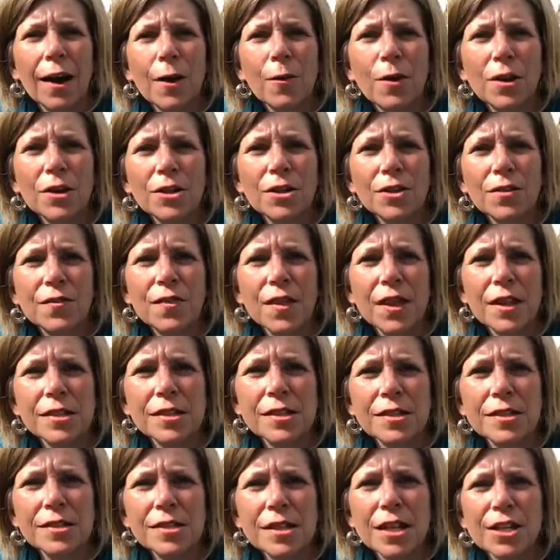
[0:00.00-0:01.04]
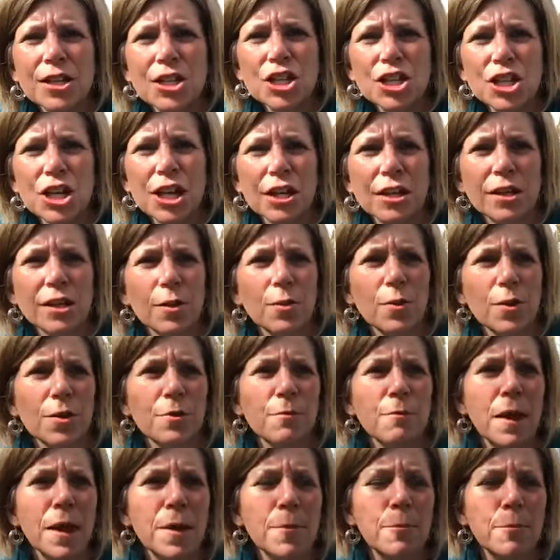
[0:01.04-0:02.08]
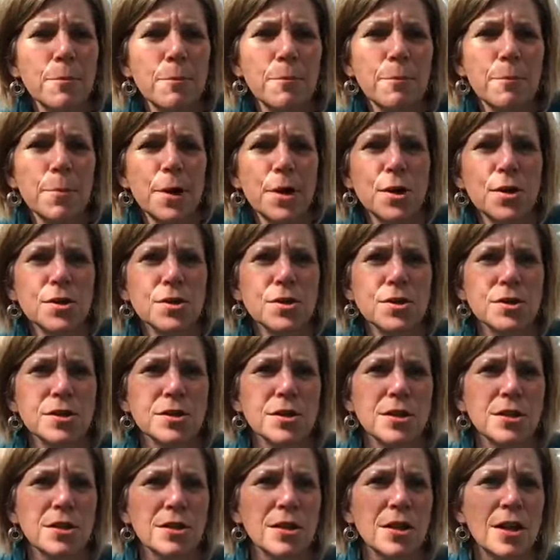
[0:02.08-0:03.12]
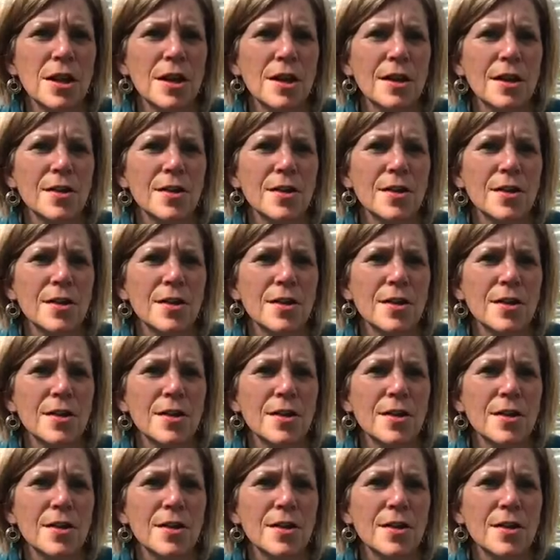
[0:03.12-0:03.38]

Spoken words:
I wonder if that's because I shared it with my personal.